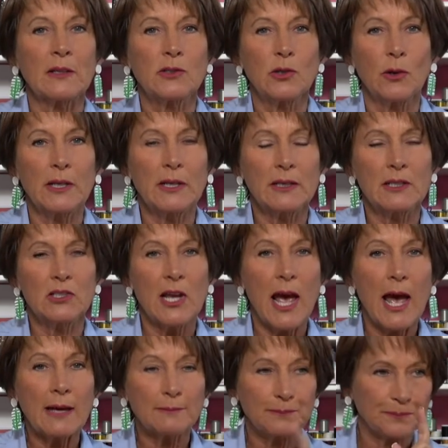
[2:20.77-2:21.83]
joining the
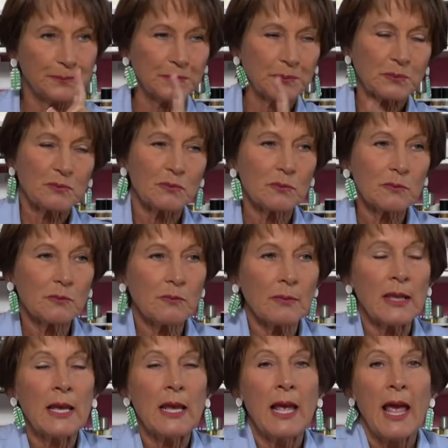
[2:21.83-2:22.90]
chat
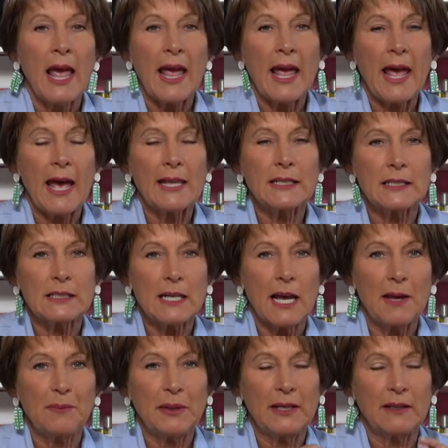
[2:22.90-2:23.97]
and
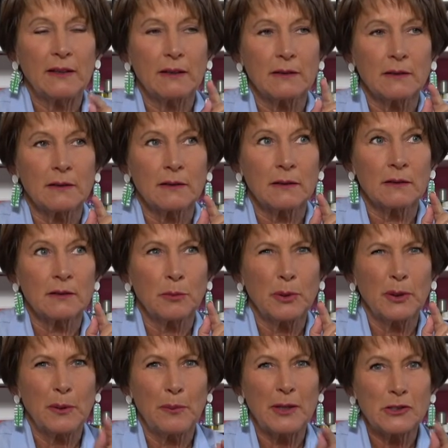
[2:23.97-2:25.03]
typing
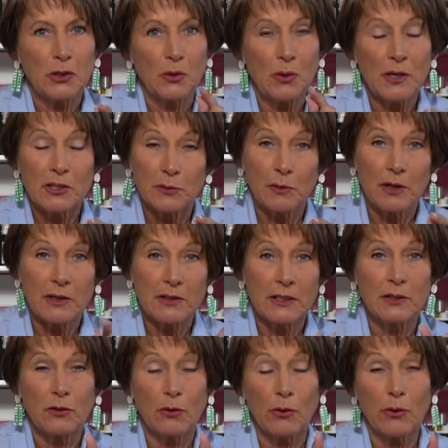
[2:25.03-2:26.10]
put a bunch of question marks
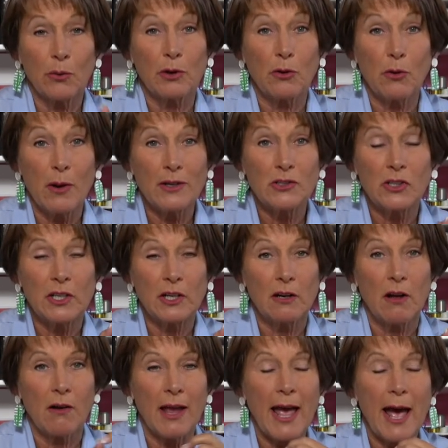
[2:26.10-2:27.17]
in or the word question in
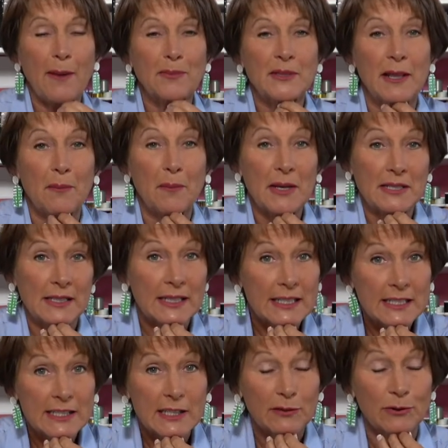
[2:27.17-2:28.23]
all caps, and that makes it
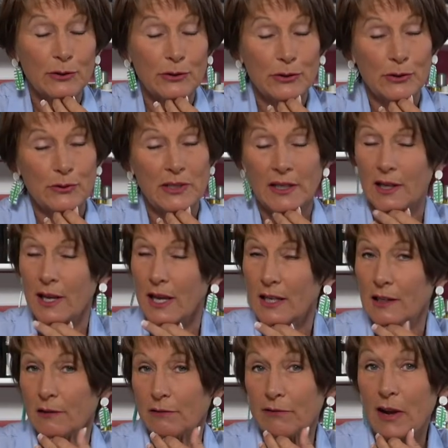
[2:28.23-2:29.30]
easy for Susie and
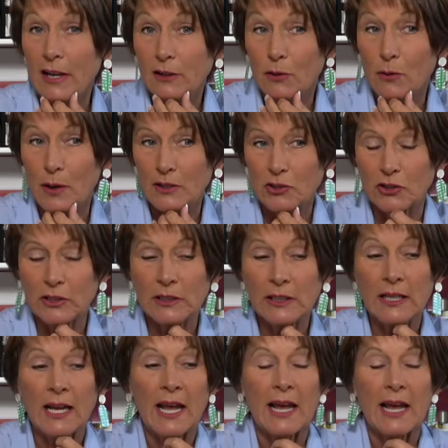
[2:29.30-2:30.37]
Katie to find the question,
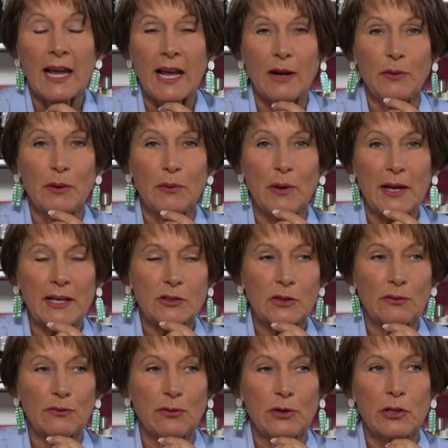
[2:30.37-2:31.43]
and we will
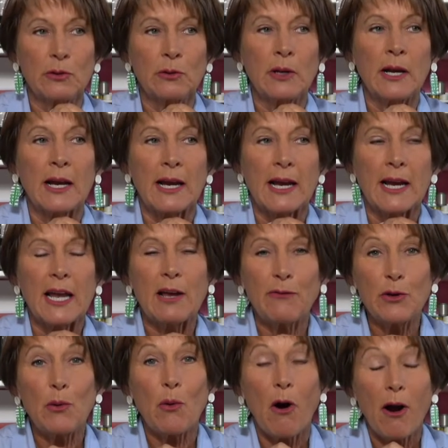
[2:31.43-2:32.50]
answer it for you.
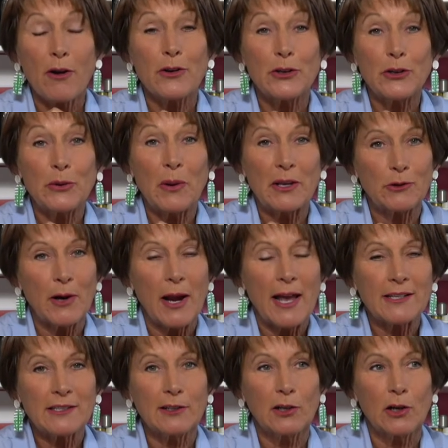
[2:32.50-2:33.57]
If you are new and you're
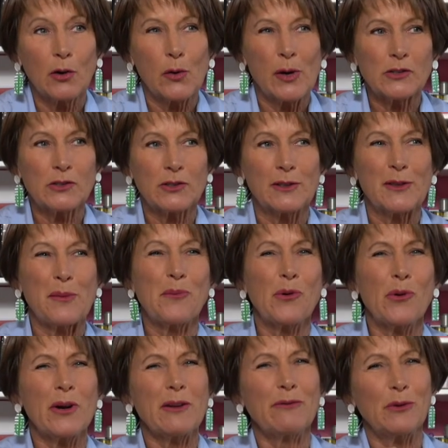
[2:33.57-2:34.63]
asking a question, the
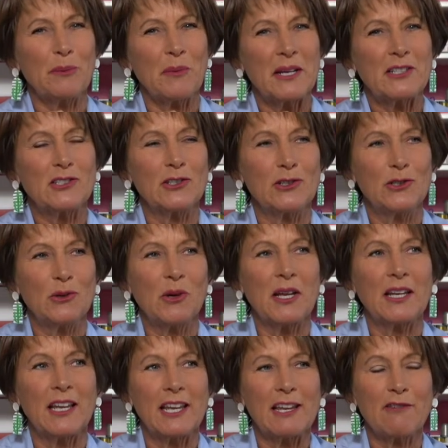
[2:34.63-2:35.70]
more information you
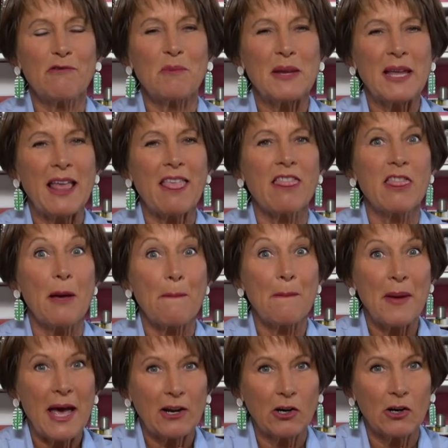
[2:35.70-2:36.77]
can give me, the
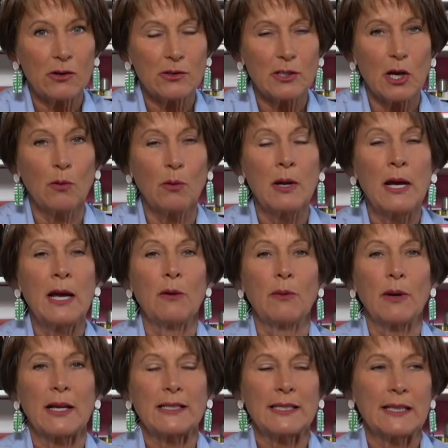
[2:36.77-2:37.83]
better. So,
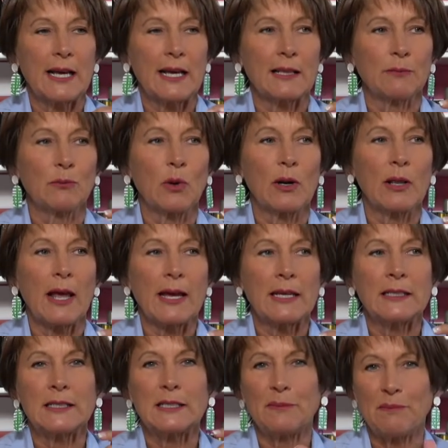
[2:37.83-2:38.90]
when I say that, more
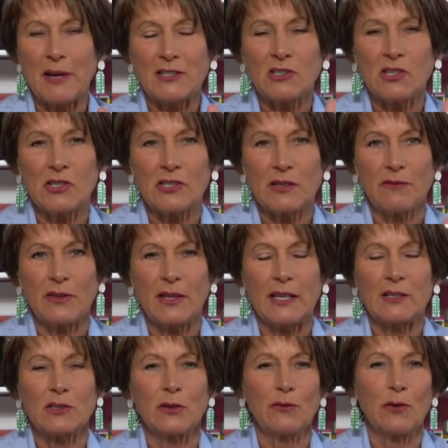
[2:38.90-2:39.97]
like dimensions of
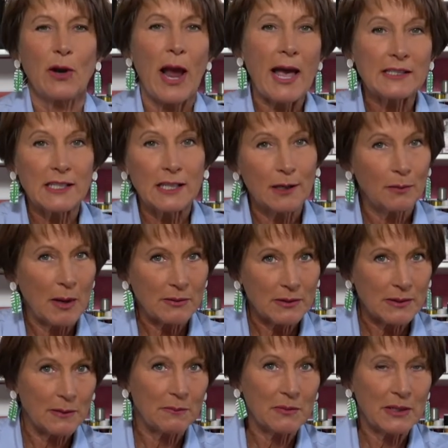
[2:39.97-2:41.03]
things. So, if you're asking
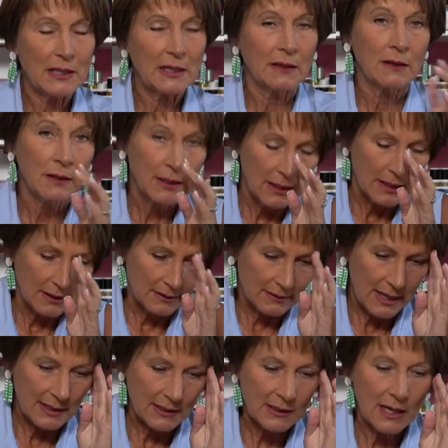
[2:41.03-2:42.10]
about something
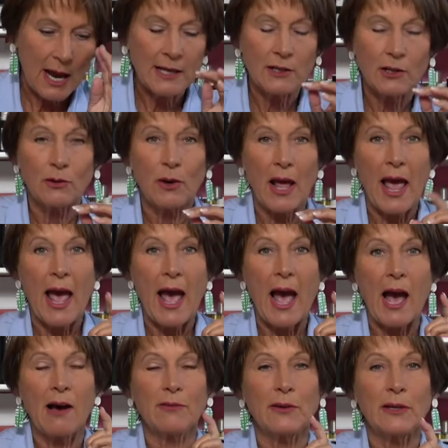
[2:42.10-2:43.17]
that I don't
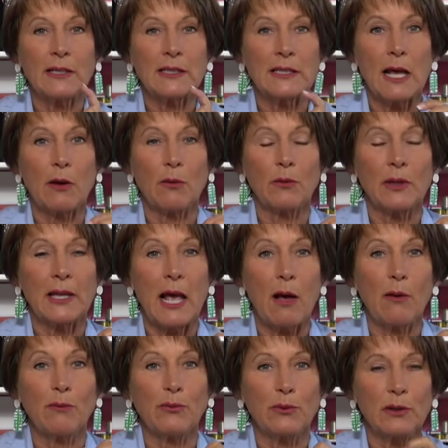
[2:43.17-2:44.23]
have, it's really
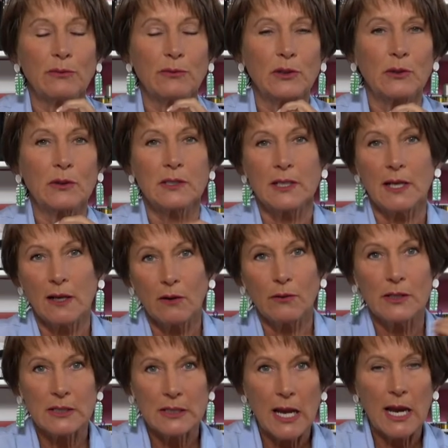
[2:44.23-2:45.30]
helpful if you can say, Oh,
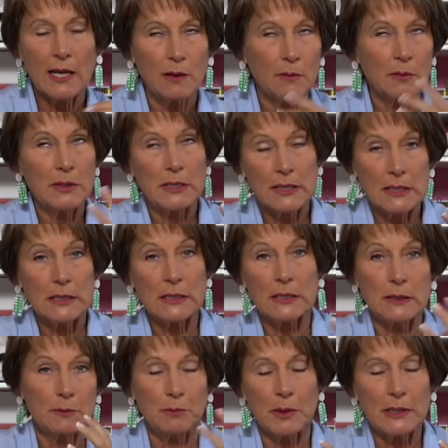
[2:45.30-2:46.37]
this item is
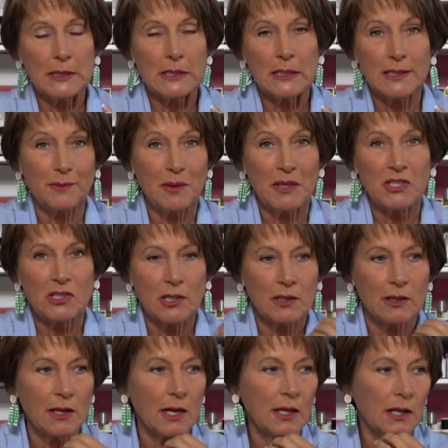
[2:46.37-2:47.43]
this basic dimension,
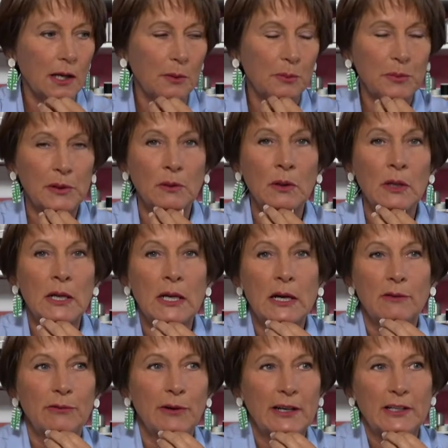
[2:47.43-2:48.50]
and then I can help you
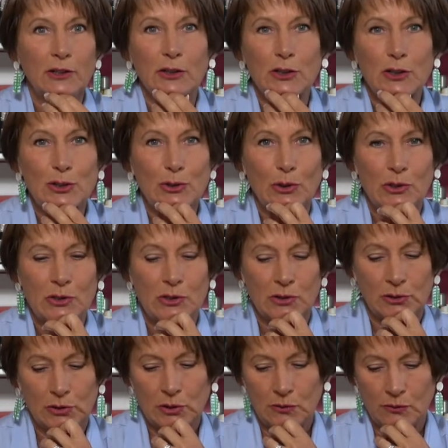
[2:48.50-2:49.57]
find a good storage
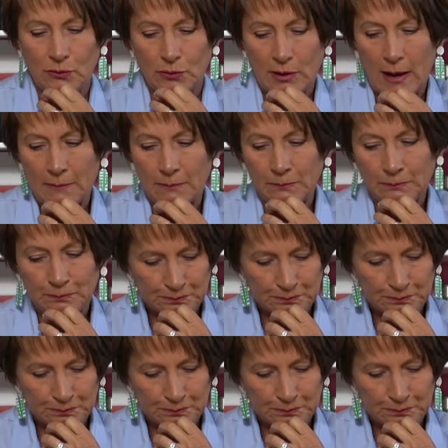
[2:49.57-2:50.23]
solution for that.